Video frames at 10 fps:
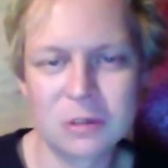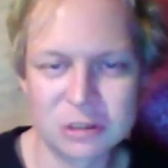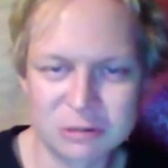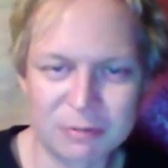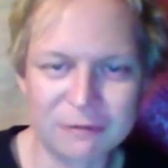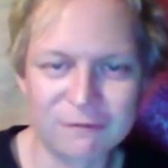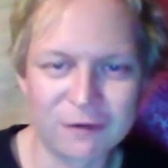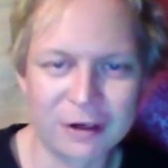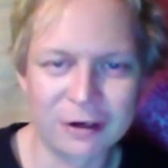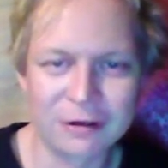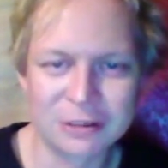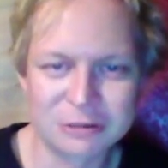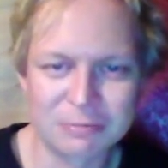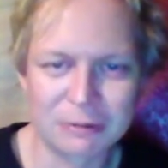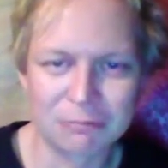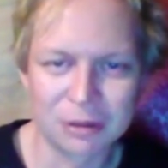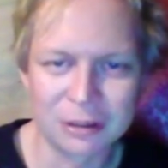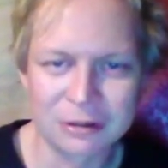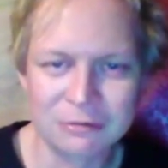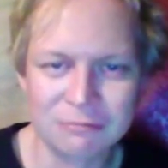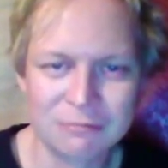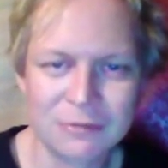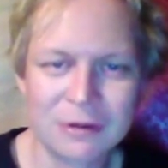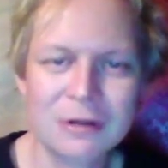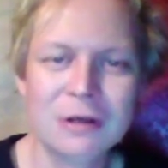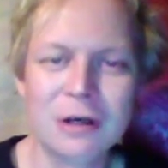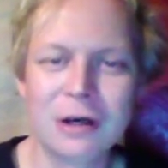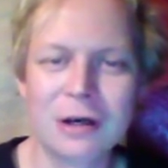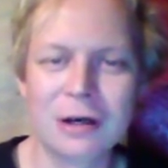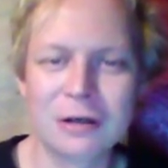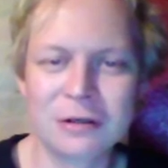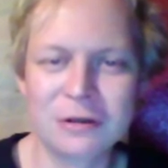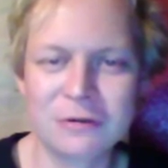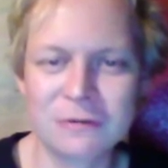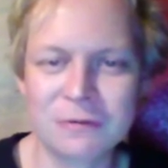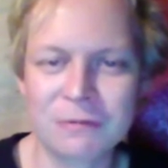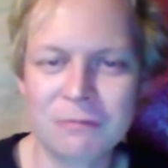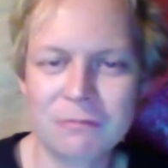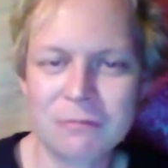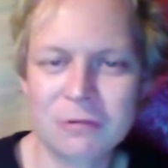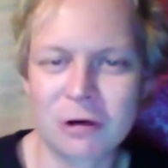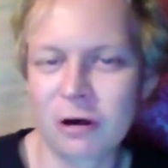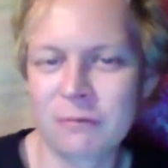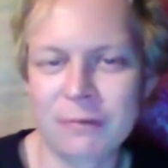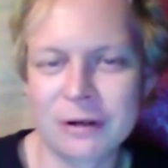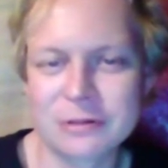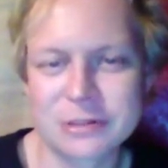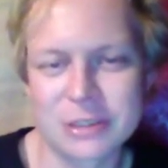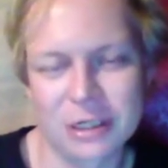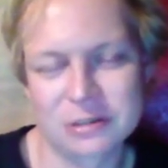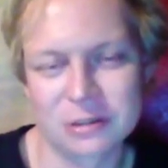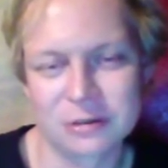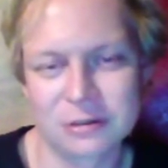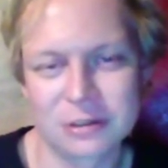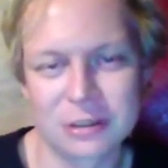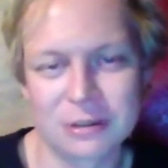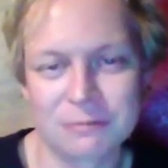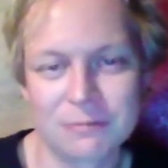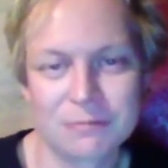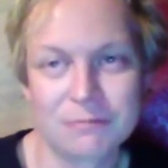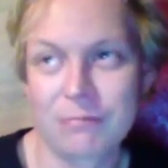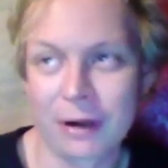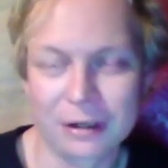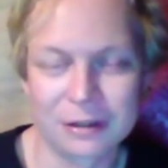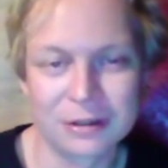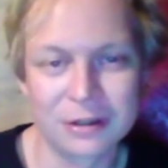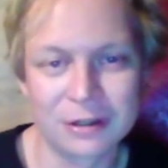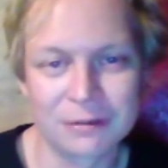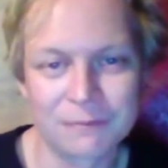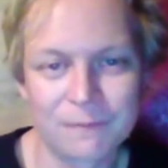You spit fire, you spit blood, and you talk about sex all the time back in the day.